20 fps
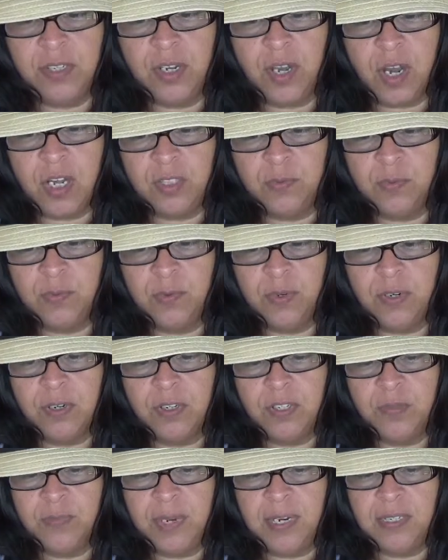and Gospel
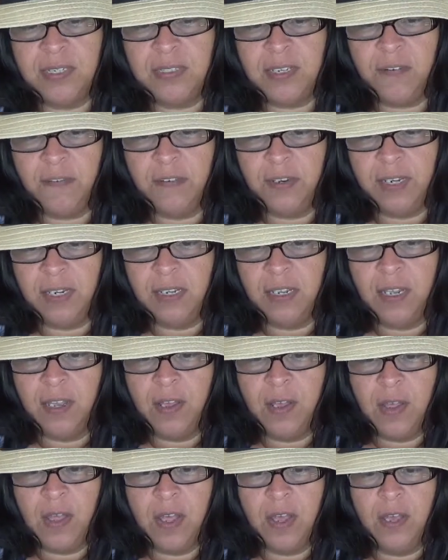Workers, page 70.
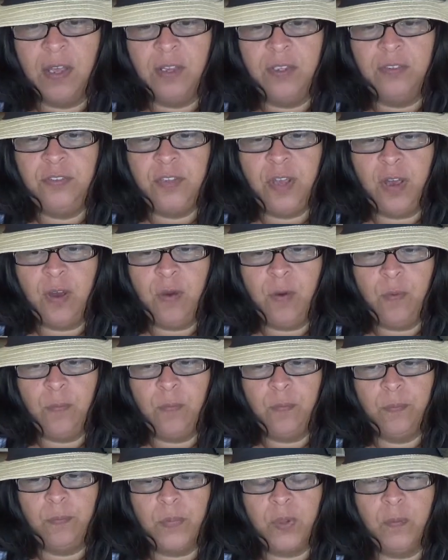So
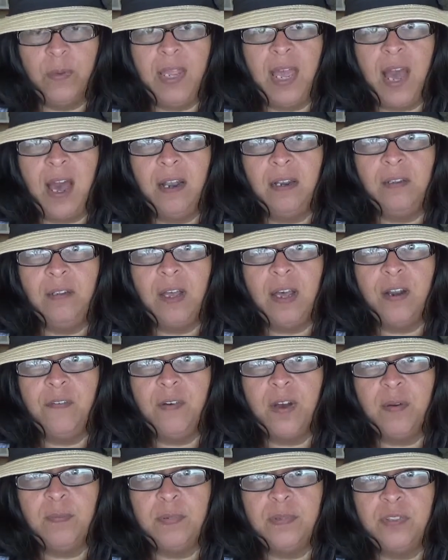we had a lot of
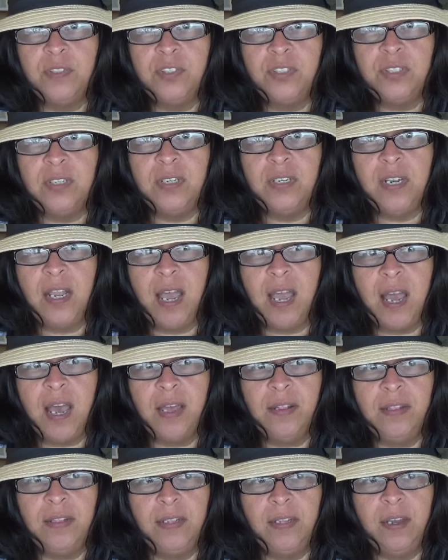opposition
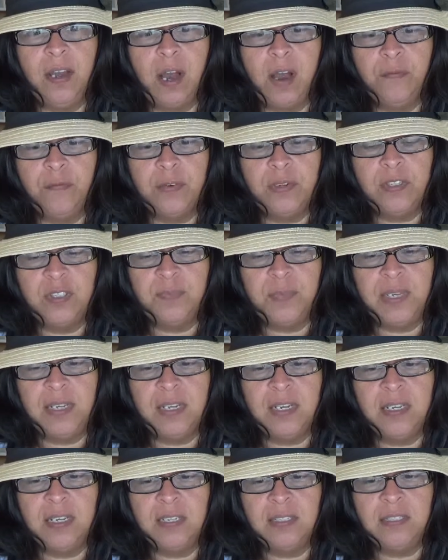at the conference
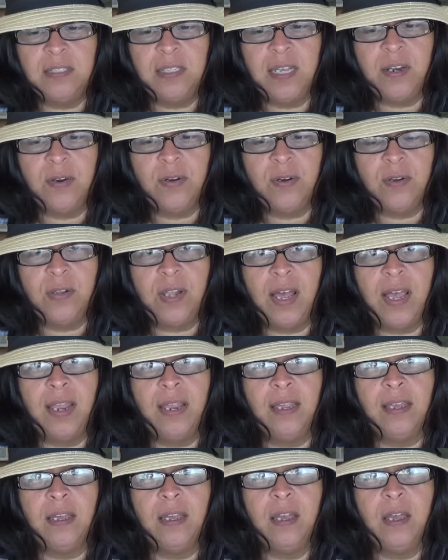because they're
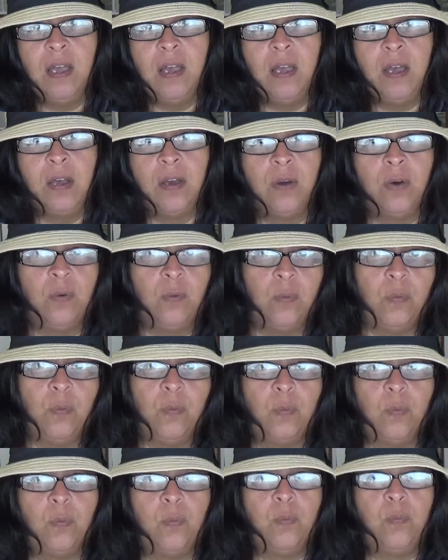like,
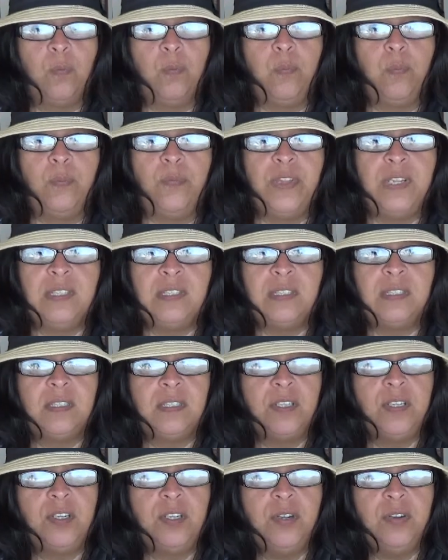this,
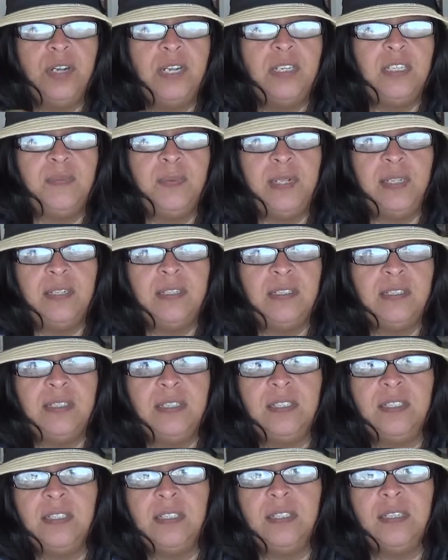you need to be
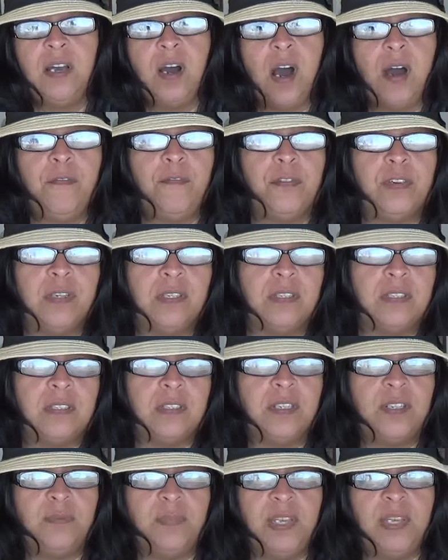listening to the conference,
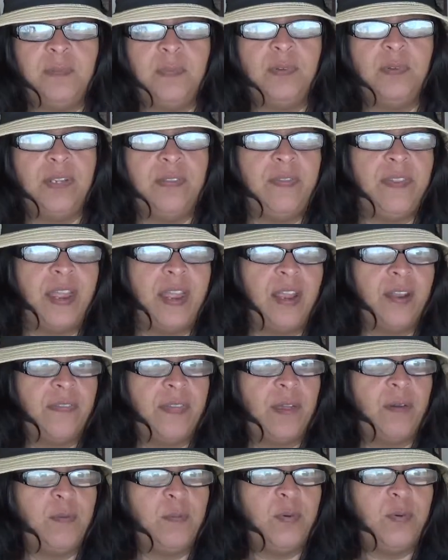to the people in there,
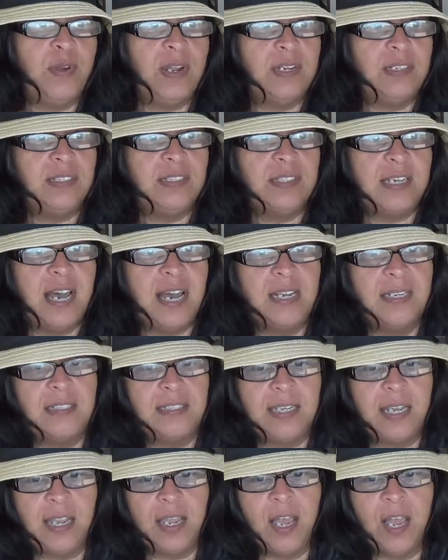and they would point inside and
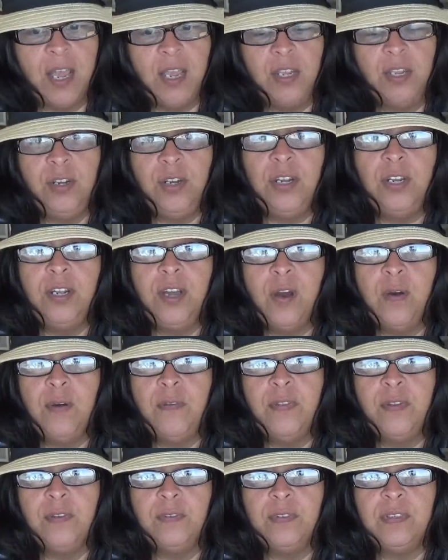say, you need to go
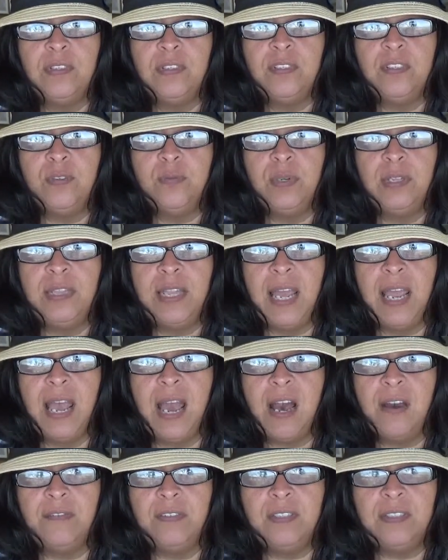in there and listen to what they
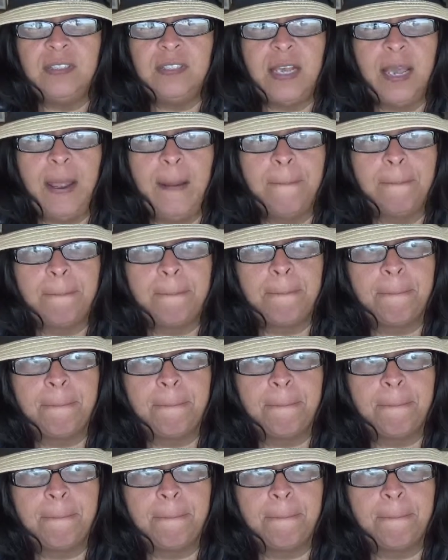have to say.